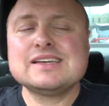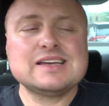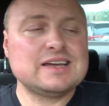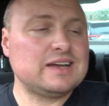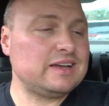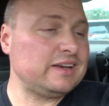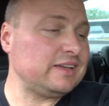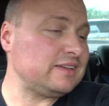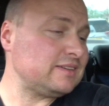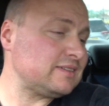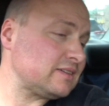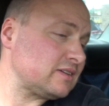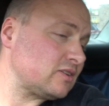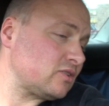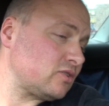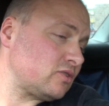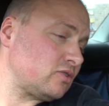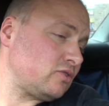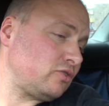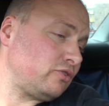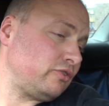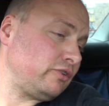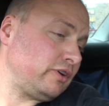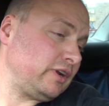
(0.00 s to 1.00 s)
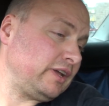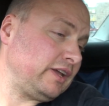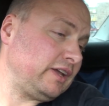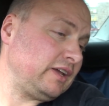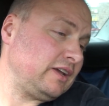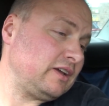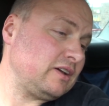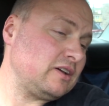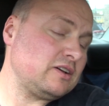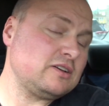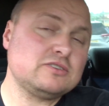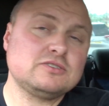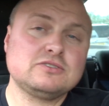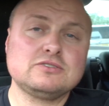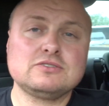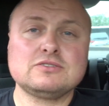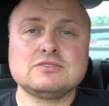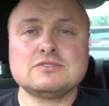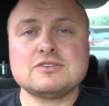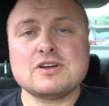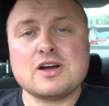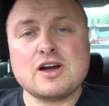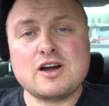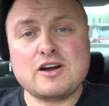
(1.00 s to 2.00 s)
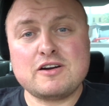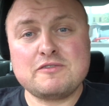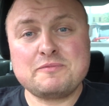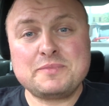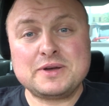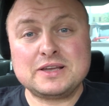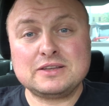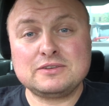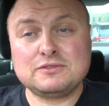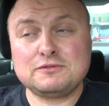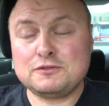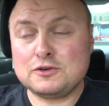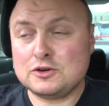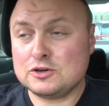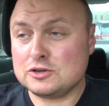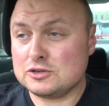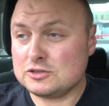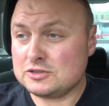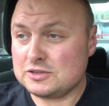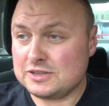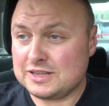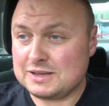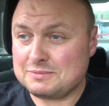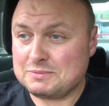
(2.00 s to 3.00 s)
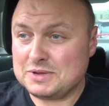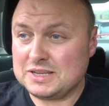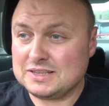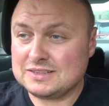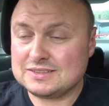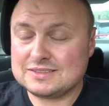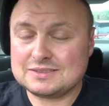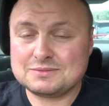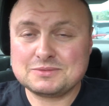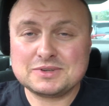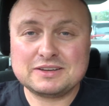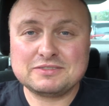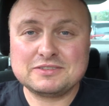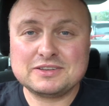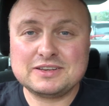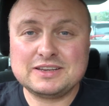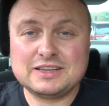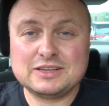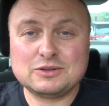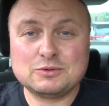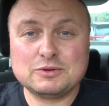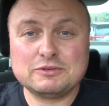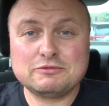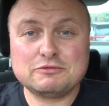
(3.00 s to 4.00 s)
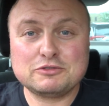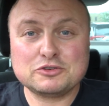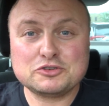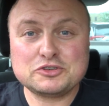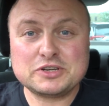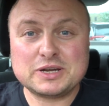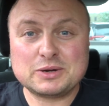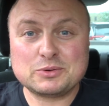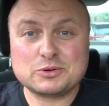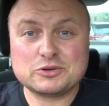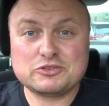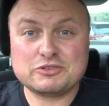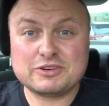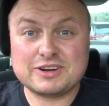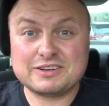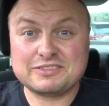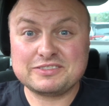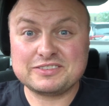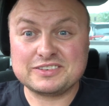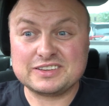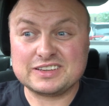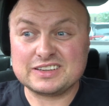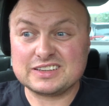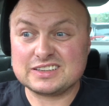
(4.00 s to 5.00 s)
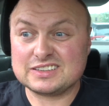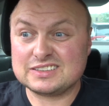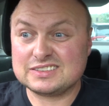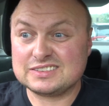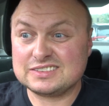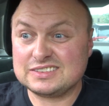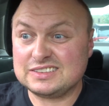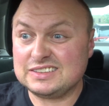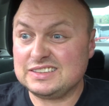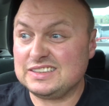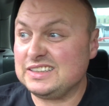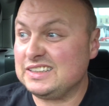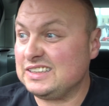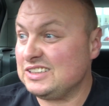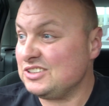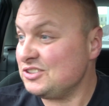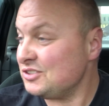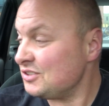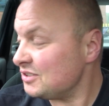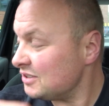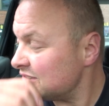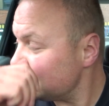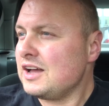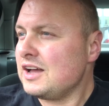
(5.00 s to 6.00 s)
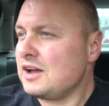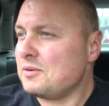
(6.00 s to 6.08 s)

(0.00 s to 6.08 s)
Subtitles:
And it's currently 4:30, so that means I'm gonna have to deal with rush hour traffic. Yeesh.